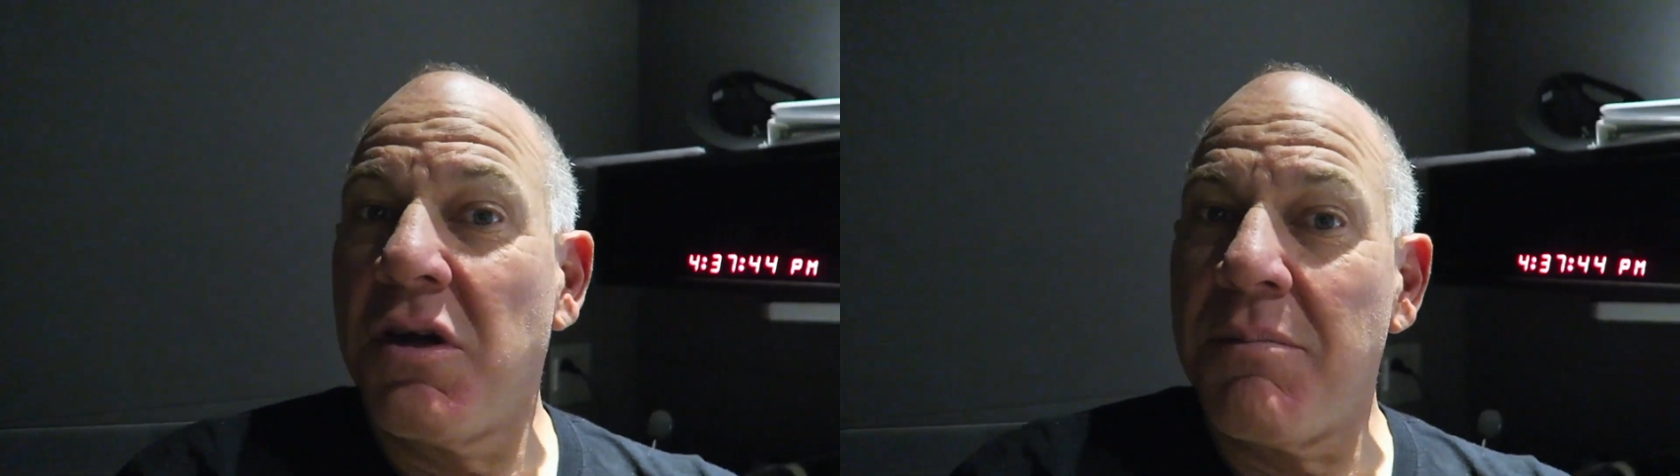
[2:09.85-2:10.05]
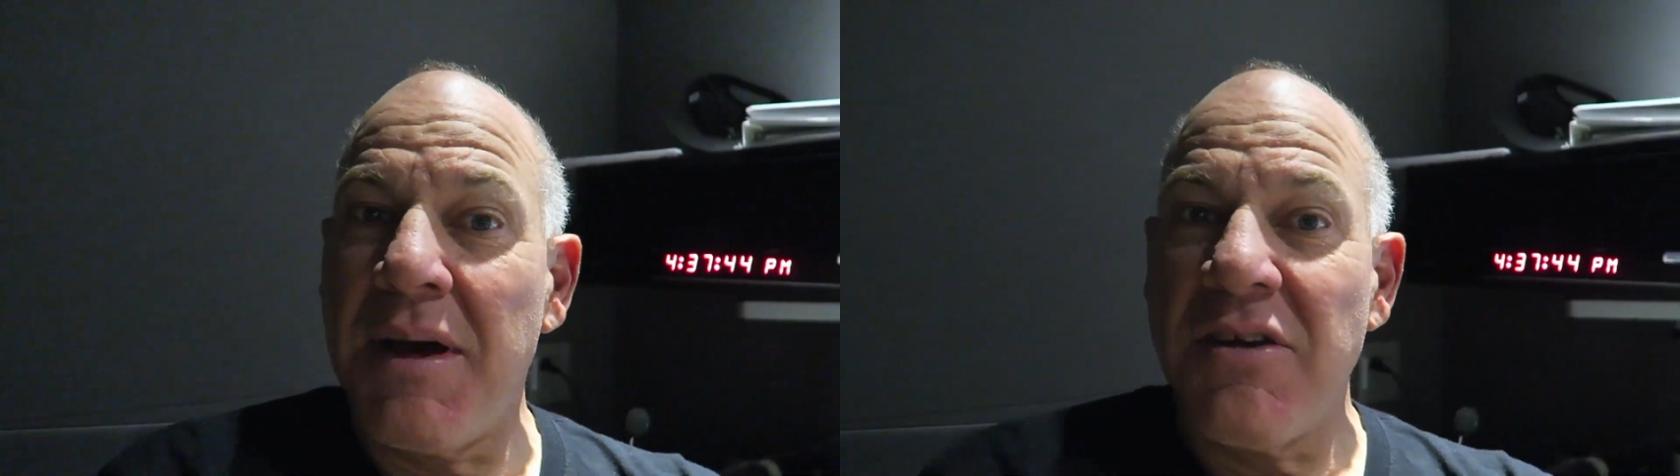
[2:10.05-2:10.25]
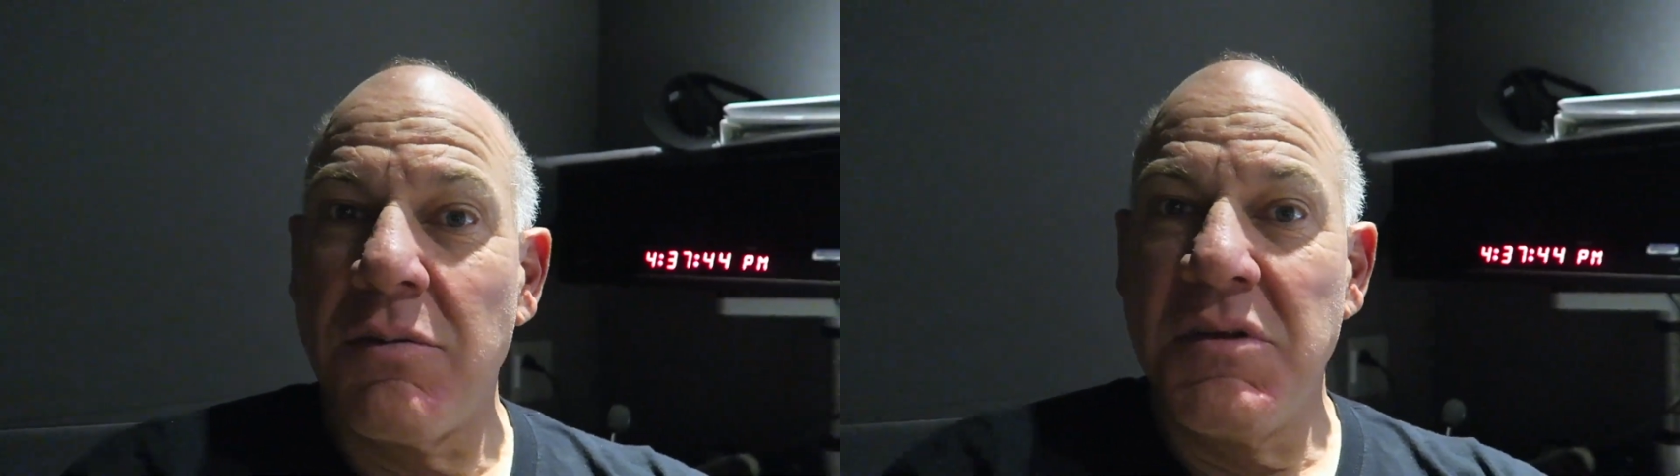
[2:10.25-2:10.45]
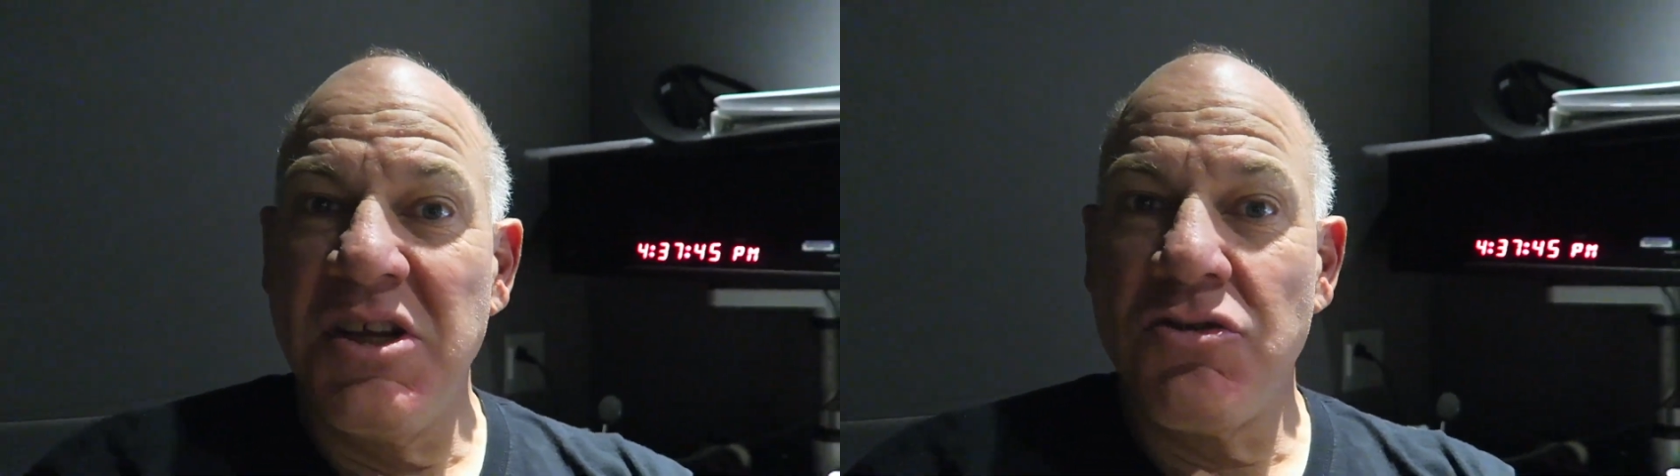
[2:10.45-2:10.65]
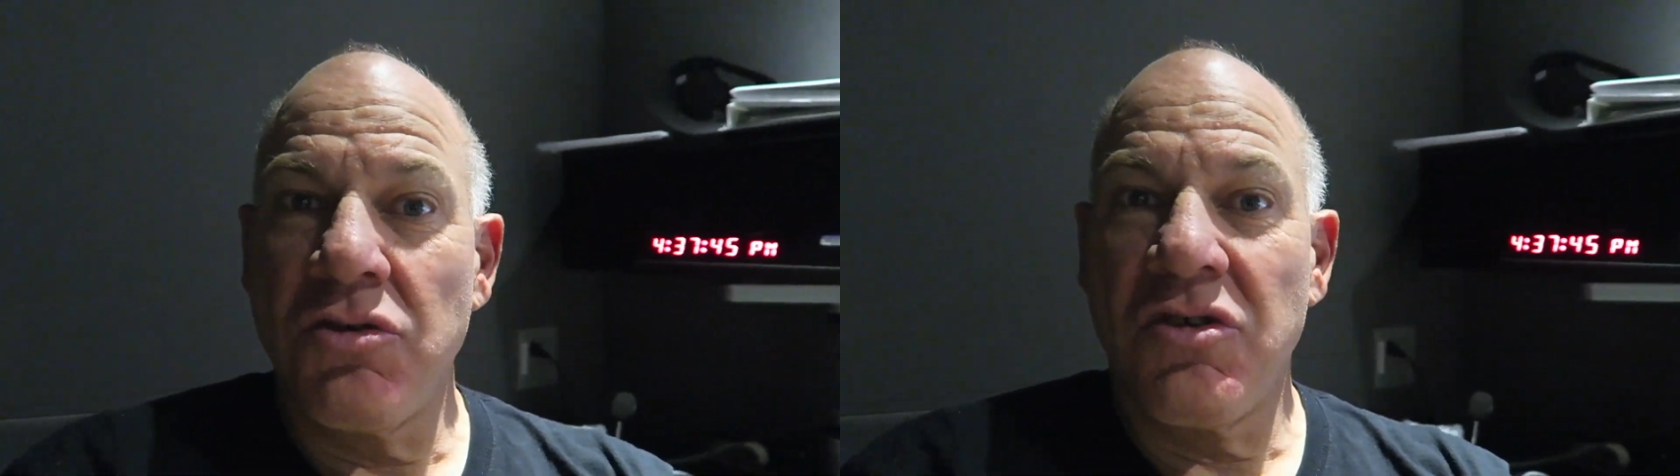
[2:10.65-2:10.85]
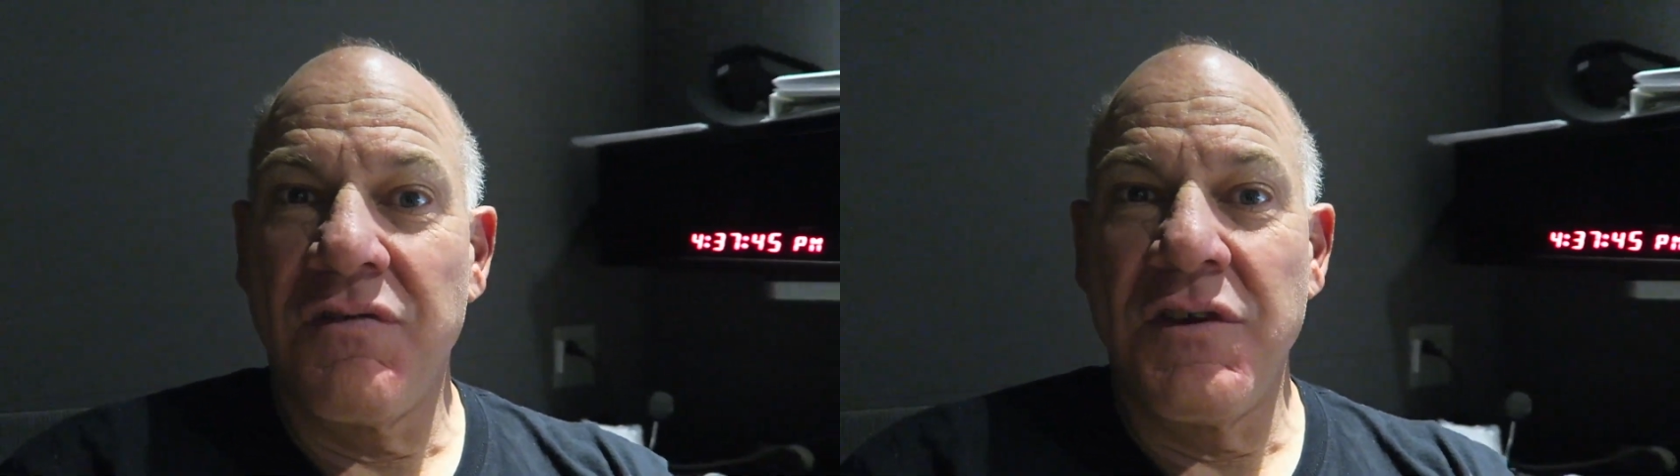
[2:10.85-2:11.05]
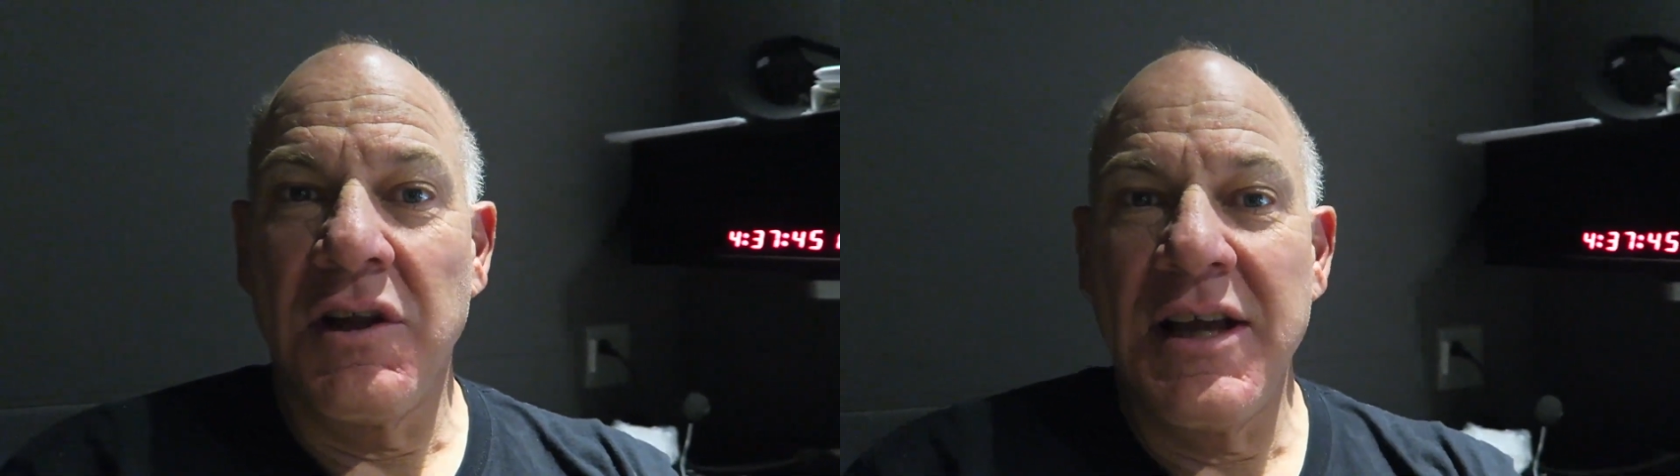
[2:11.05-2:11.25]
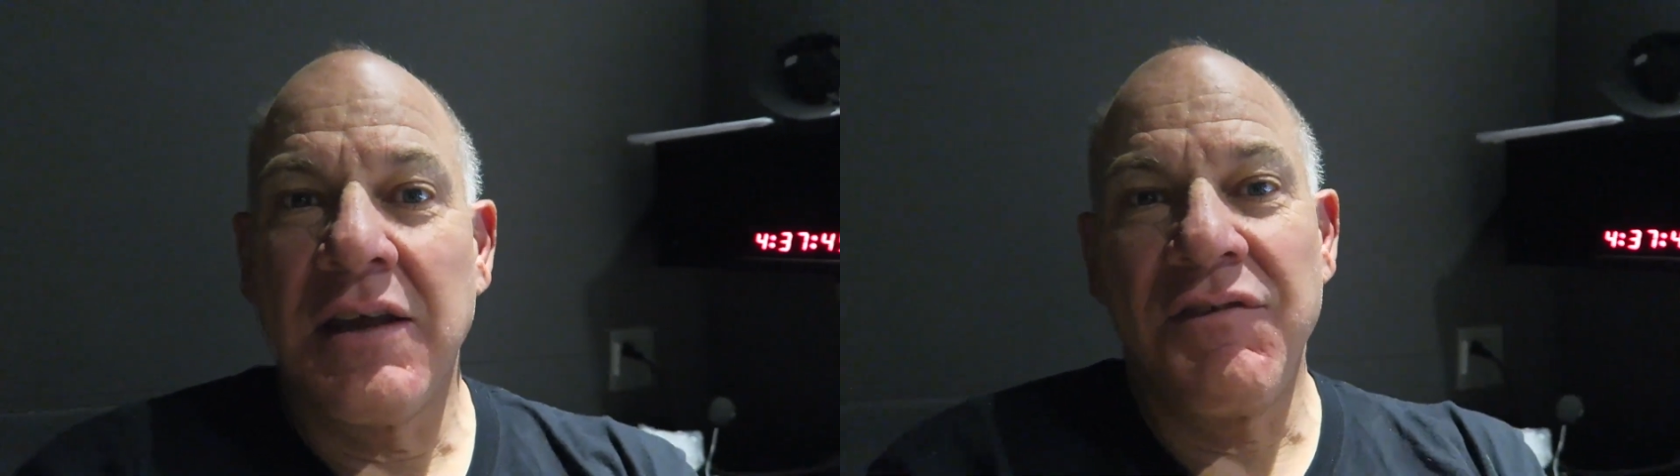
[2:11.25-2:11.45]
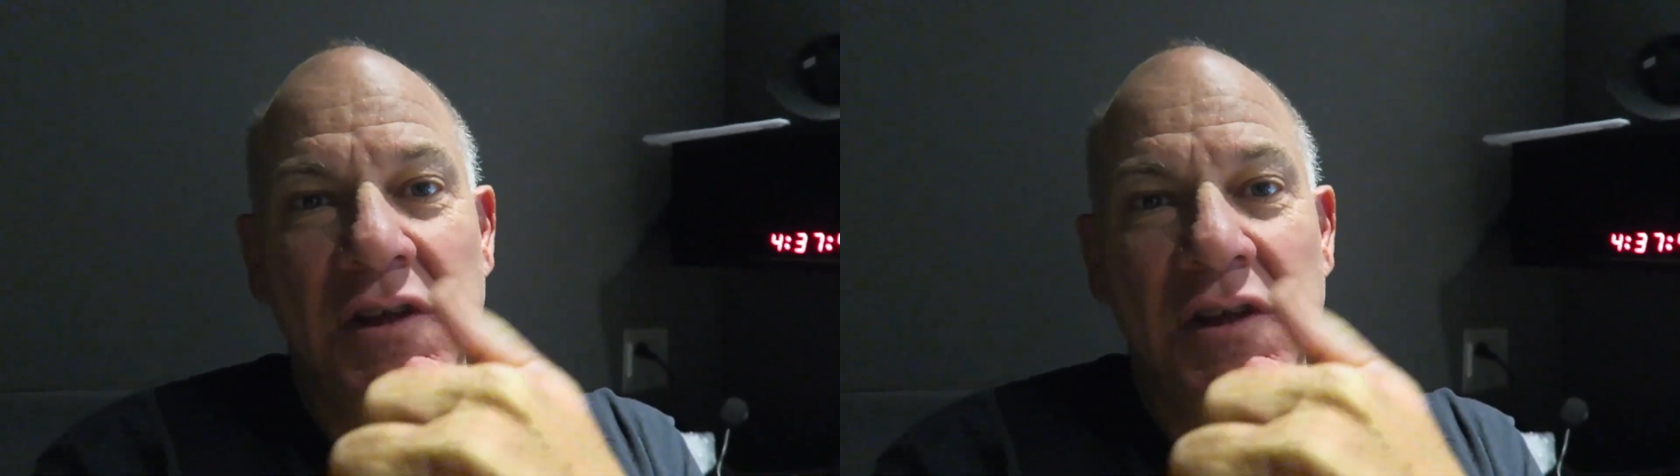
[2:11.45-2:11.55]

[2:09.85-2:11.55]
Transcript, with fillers: You can buy some t-shirts if you like.